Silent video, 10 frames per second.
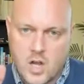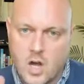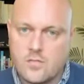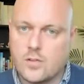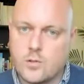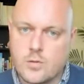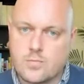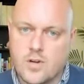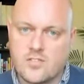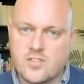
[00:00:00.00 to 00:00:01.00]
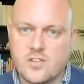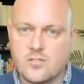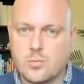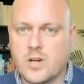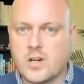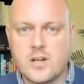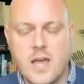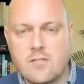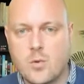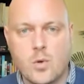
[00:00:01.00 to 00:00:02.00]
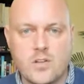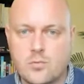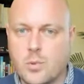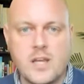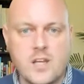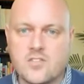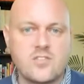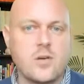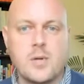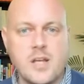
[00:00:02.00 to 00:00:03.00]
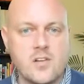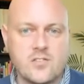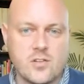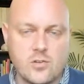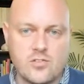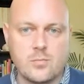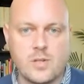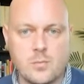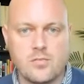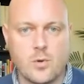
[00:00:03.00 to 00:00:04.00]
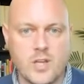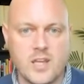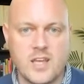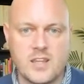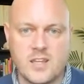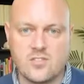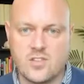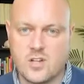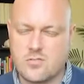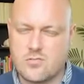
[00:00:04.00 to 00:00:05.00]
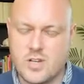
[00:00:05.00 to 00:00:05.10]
convoluted process where everyone is waiting on somebody else to do something before we can get things done,